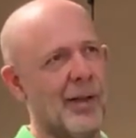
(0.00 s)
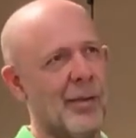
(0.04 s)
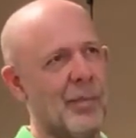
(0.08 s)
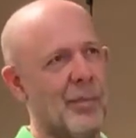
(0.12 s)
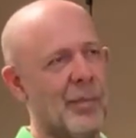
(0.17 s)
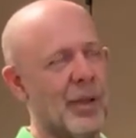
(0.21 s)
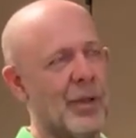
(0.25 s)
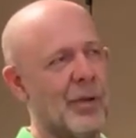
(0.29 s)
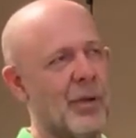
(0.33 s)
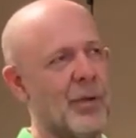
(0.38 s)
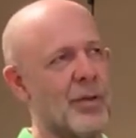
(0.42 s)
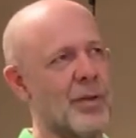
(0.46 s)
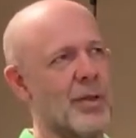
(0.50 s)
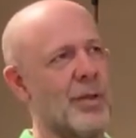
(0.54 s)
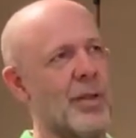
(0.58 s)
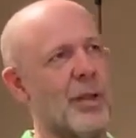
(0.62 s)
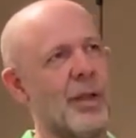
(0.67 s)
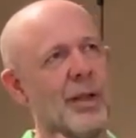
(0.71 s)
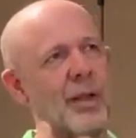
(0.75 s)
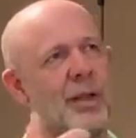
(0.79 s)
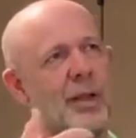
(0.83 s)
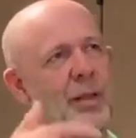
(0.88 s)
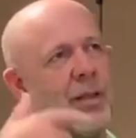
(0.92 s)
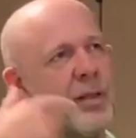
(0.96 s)
because
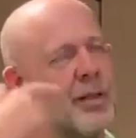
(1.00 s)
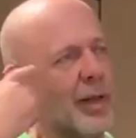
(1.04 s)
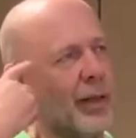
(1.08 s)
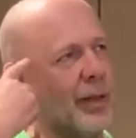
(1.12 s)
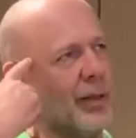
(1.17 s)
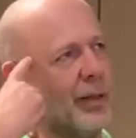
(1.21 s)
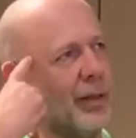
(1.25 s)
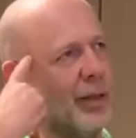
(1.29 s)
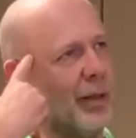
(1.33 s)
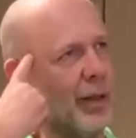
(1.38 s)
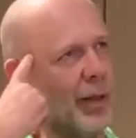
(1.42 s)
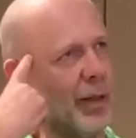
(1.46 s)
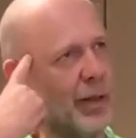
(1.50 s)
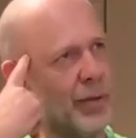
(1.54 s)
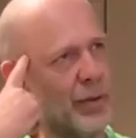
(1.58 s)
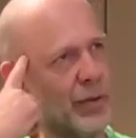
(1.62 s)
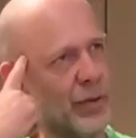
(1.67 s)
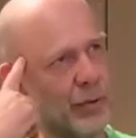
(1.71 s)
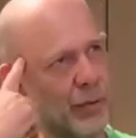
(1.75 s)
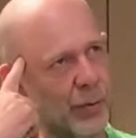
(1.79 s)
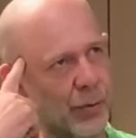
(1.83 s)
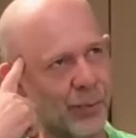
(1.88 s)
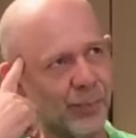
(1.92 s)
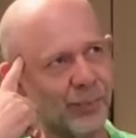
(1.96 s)
his idea is
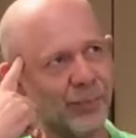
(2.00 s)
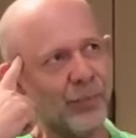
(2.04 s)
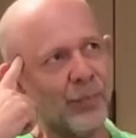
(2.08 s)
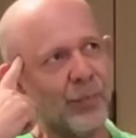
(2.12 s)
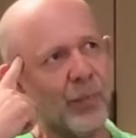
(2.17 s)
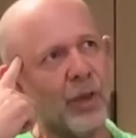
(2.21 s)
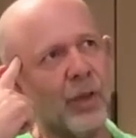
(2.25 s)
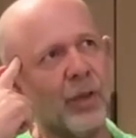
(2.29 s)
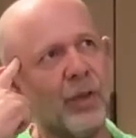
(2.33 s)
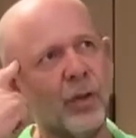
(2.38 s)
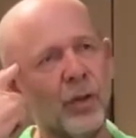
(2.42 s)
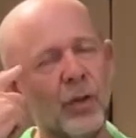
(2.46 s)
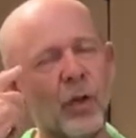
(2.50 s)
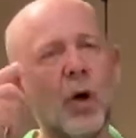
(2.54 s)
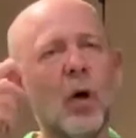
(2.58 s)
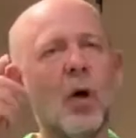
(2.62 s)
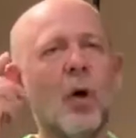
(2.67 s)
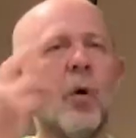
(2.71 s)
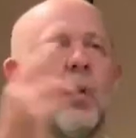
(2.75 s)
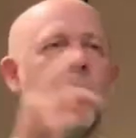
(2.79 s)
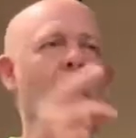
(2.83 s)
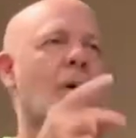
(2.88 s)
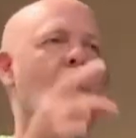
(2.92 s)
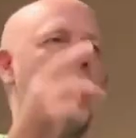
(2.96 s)
to
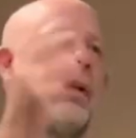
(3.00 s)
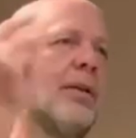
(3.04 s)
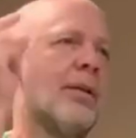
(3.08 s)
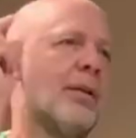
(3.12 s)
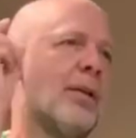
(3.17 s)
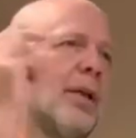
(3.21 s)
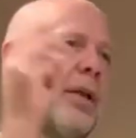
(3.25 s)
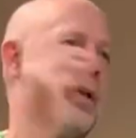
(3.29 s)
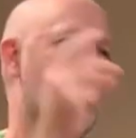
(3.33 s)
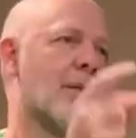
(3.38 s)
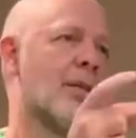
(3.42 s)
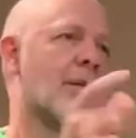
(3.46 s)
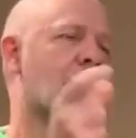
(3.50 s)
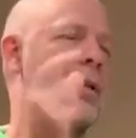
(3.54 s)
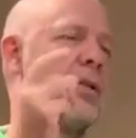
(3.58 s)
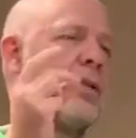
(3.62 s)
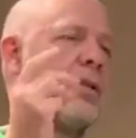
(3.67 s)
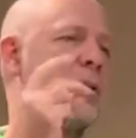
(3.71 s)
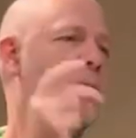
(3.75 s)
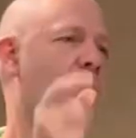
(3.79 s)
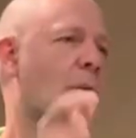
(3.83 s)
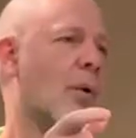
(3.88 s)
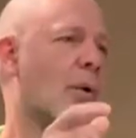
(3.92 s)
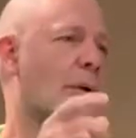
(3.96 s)
know this
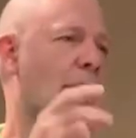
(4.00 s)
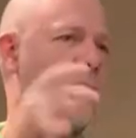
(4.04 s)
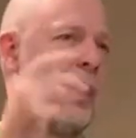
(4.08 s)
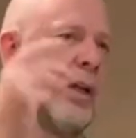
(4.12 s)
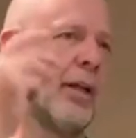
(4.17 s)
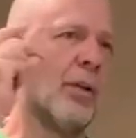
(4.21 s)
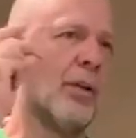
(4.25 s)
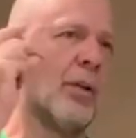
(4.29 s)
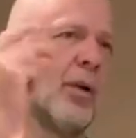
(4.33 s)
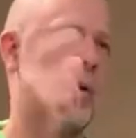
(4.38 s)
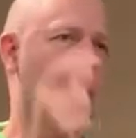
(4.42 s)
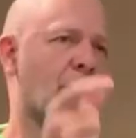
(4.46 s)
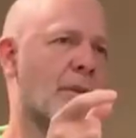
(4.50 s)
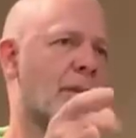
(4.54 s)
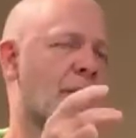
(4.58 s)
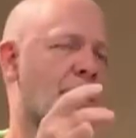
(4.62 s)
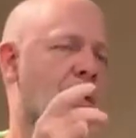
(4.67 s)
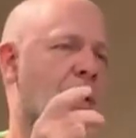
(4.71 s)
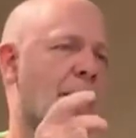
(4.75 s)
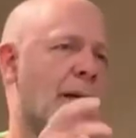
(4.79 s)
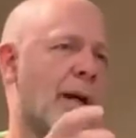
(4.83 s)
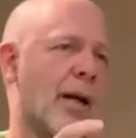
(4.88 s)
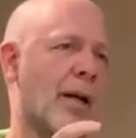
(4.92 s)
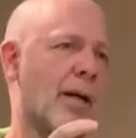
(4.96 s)
story and know these
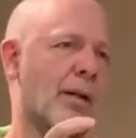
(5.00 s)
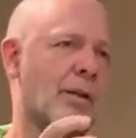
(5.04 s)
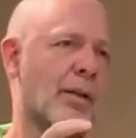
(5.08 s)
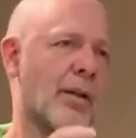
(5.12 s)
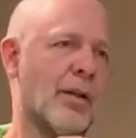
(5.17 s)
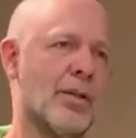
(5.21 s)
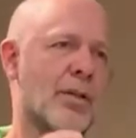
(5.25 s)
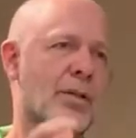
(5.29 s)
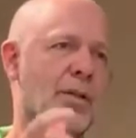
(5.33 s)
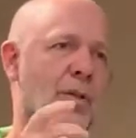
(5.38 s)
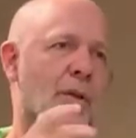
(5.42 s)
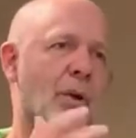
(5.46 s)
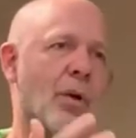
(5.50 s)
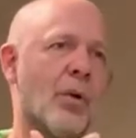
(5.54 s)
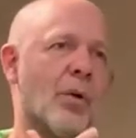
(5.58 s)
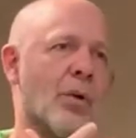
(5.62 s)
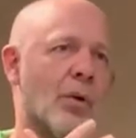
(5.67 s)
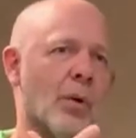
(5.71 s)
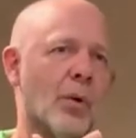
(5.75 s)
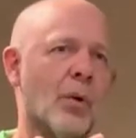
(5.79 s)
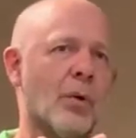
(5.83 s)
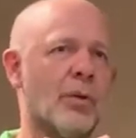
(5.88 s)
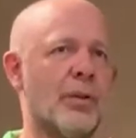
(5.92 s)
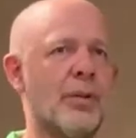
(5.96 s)
characters so
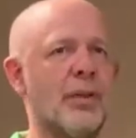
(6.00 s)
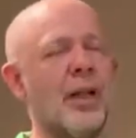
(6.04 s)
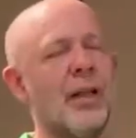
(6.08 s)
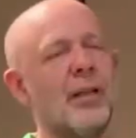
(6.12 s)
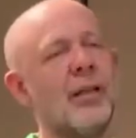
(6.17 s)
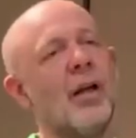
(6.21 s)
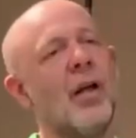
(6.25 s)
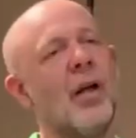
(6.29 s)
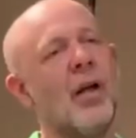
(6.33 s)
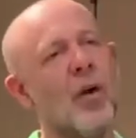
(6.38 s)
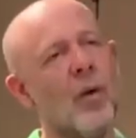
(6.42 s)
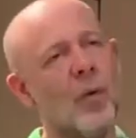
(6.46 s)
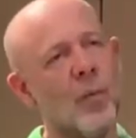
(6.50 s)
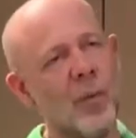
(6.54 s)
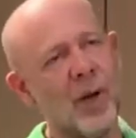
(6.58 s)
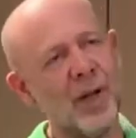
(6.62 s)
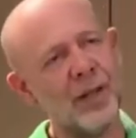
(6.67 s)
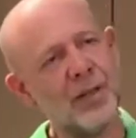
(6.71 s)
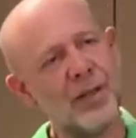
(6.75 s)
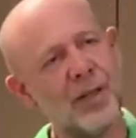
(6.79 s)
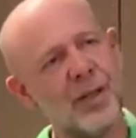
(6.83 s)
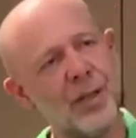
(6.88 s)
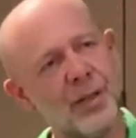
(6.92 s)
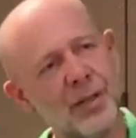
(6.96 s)
good that
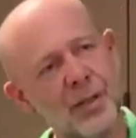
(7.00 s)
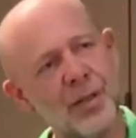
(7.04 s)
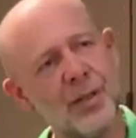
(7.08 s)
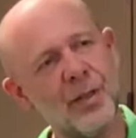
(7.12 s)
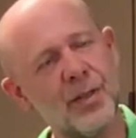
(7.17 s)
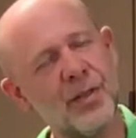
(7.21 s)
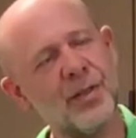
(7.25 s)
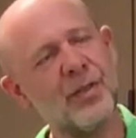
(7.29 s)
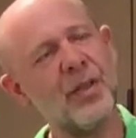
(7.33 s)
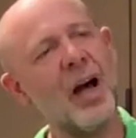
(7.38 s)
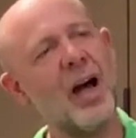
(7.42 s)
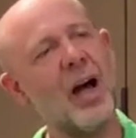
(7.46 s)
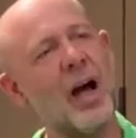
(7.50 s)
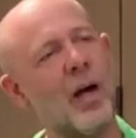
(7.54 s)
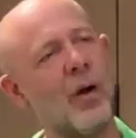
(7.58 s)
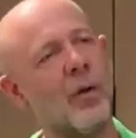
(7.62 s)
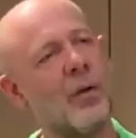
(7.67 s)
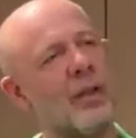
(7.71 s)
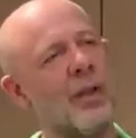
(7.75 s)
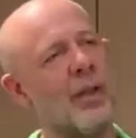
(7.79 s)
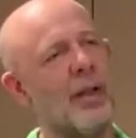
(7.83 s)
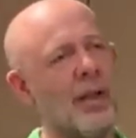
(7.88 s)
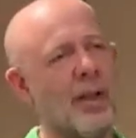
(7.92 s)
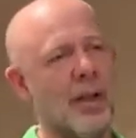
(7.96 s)
once he sits
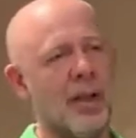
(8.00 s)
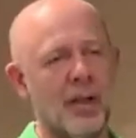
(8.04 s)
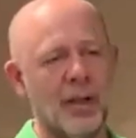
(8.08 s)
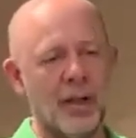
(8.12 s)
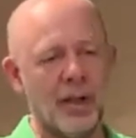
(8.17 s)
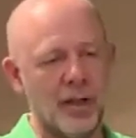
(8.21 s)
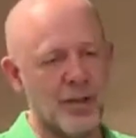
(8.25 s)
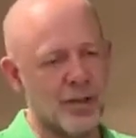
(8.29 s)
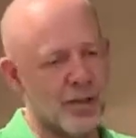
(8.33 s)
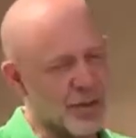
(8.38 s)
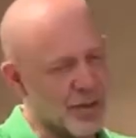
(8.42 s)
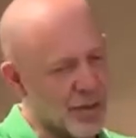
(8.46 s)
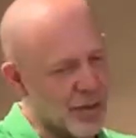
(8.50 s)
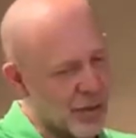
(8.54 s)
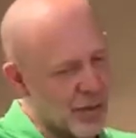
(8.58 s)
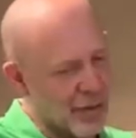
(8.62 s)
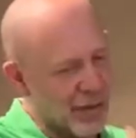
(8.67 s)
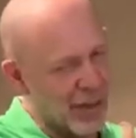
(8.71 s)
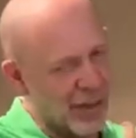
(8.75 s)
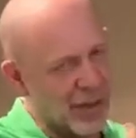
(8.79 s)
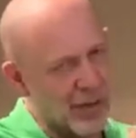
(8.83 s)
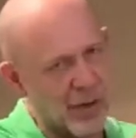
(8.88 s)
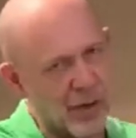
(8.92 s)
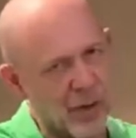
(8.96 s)
down, it's just
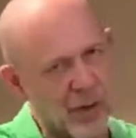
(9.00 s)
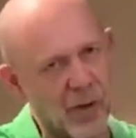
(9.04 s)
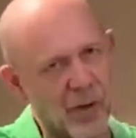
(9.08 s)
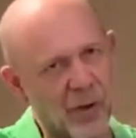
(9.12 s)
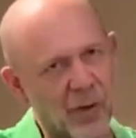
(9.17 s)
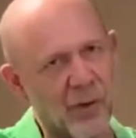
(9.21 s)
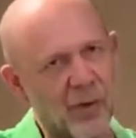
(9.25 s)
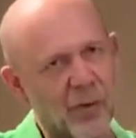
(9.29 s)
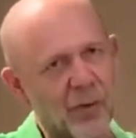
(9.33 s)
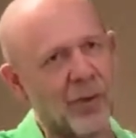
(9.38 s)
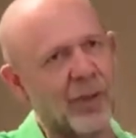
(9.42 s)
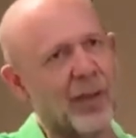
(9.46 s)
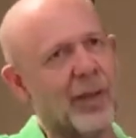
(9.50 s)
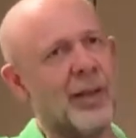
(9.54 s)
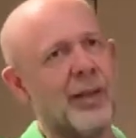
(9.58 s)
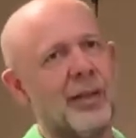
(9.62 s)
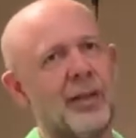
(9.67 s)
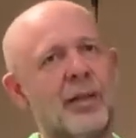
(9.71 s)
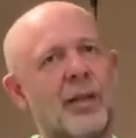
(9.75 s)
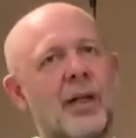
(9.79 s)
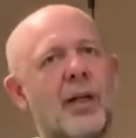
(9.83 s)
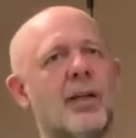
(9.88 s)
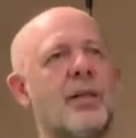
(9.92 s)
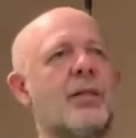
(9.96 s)
gonna go
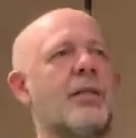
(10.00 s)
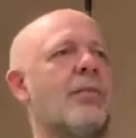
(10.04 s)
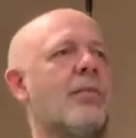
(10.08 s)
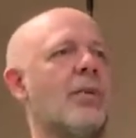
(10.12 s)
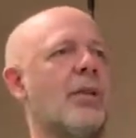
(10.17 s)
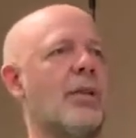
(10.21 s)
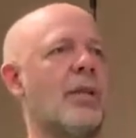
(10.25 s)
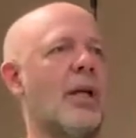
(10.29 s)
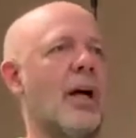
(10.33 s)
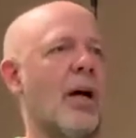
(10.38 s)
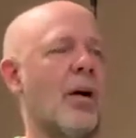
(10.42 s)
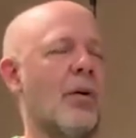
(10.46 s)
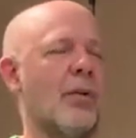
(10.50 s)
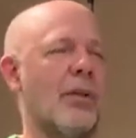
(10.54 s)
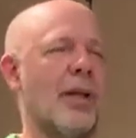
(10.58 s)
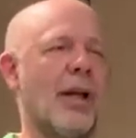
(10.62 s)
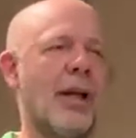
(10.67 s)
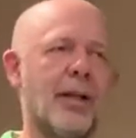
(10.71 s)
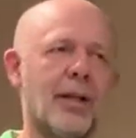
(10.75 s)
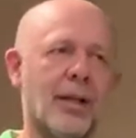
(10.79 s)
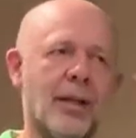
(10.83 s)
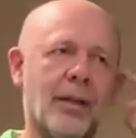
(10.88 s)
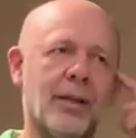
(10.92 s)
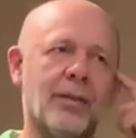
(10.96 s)
like this without
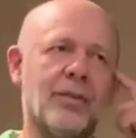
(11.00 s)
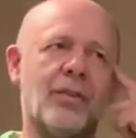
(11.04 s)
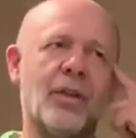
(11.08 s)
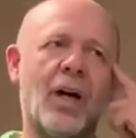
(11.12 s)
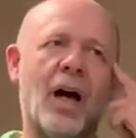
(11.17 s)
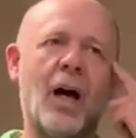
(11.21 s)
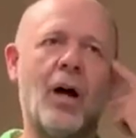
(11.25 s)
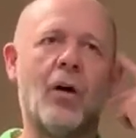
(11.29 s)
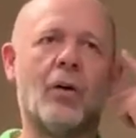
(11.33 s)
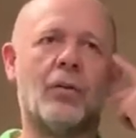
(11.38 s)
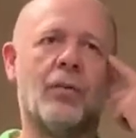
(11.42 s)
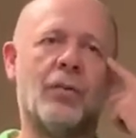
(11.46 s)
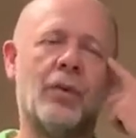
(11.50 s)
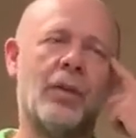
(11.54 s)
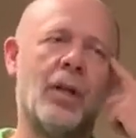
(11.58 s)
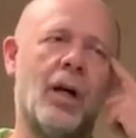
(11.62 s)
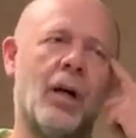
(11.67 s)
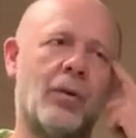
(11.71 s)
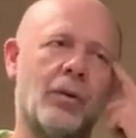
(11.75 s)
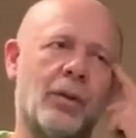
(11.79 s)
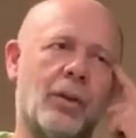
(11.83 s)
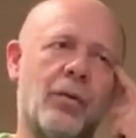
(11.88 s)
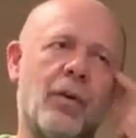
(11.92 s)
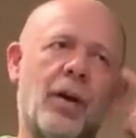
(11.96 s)
any doubt,
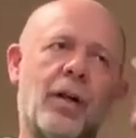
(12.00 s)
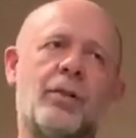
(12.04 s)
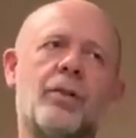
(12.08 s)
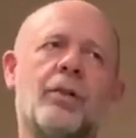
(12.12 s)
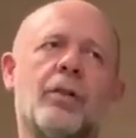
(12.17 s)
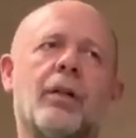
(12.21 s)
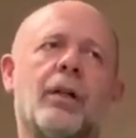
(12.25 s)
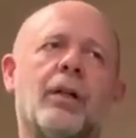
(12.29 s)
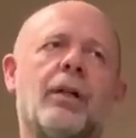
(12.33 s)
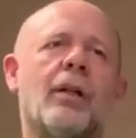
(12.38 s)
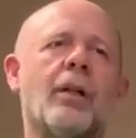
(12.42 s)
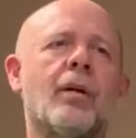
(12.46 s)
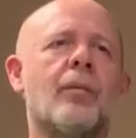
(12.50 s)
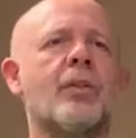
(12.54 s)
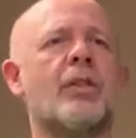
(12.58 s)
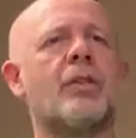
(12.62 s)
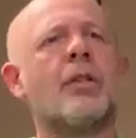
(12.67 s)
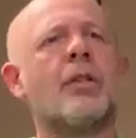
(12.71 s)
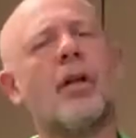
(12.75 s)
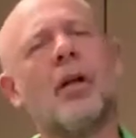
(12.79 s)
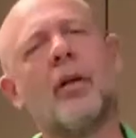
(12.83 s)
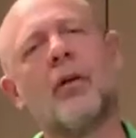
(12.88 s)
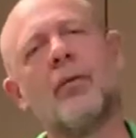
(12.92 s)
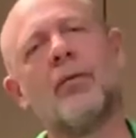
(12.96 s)
without questioning
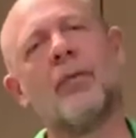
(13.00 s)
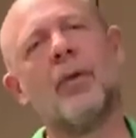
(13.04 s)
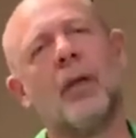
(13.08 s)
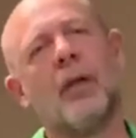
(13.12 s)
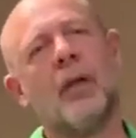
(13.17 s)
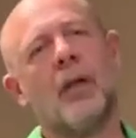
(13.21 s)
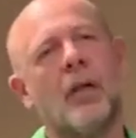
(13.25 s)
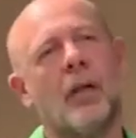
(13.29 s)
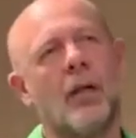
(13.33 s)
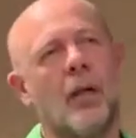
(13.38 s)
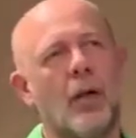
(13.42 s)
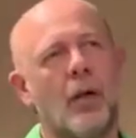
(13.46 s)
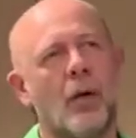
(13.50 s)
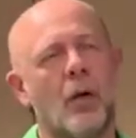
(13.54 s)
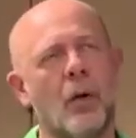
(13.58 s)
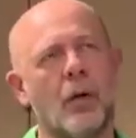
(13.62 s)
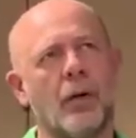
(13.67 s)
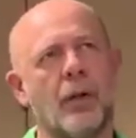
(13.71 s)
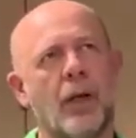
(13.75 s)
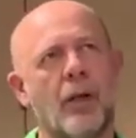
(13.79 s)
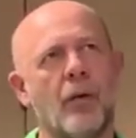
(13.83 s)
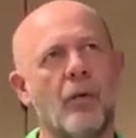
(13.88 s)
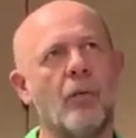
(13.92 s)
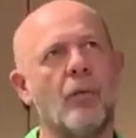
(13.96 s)
himself.
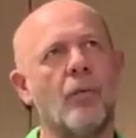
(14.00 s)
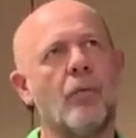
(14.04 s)
Okay,